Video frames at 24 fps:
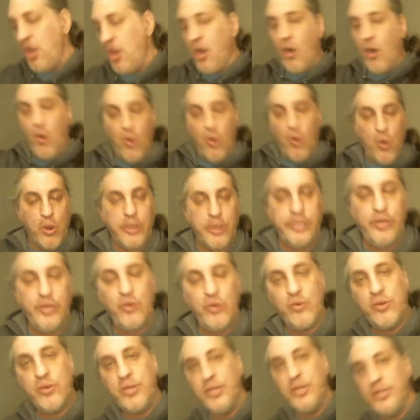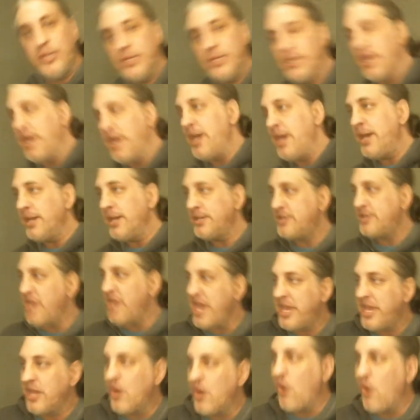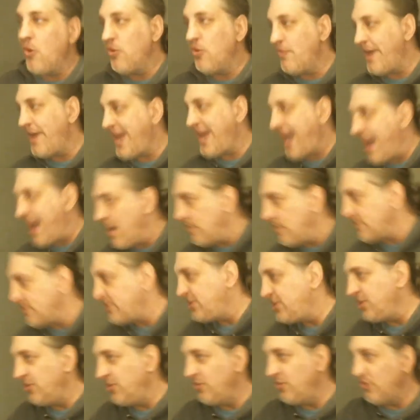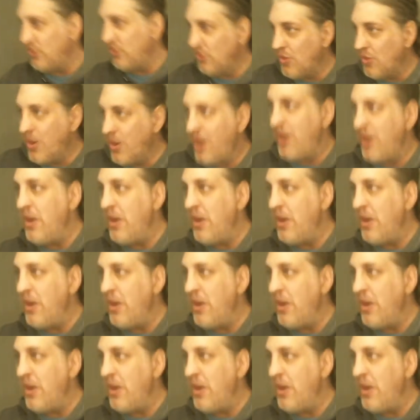Or you could take it all the way out to,